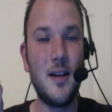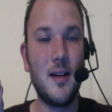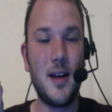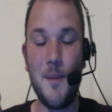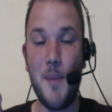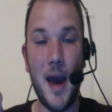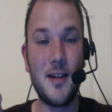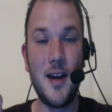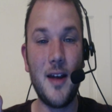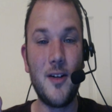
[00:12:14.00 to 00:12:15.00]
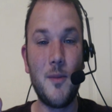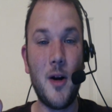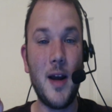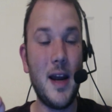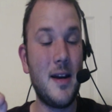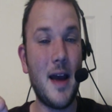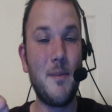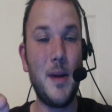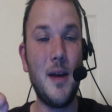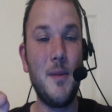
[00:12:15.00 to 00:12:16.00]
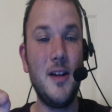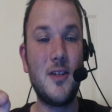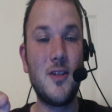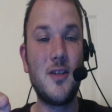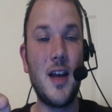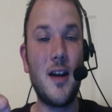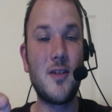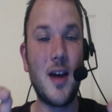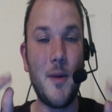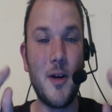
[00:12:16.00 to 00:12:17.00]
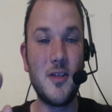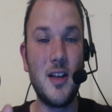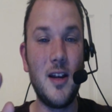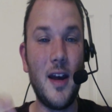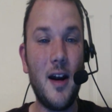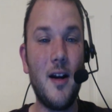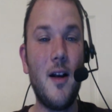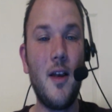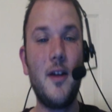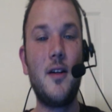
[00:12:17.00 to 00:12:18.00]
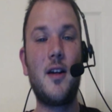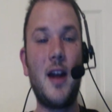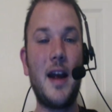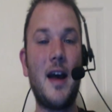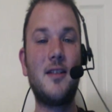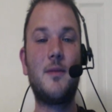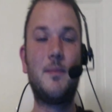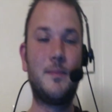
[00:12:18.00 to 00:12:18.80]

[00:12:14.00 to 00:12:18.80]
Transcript: get back together tomorrow night, 9 p.m. Eastern Standard Time. I'll see you there. Good night, guys.